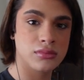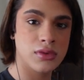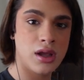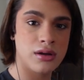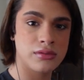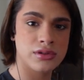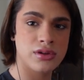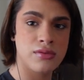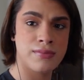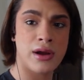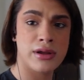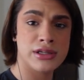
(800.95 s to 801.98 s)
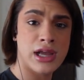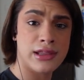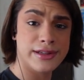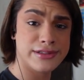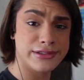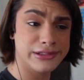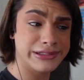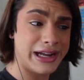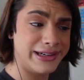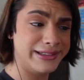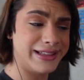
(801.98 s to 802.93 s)
Not so berry challenge.
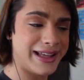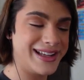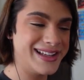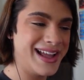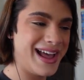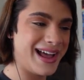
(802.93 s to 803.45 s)
Ooh, I knew that.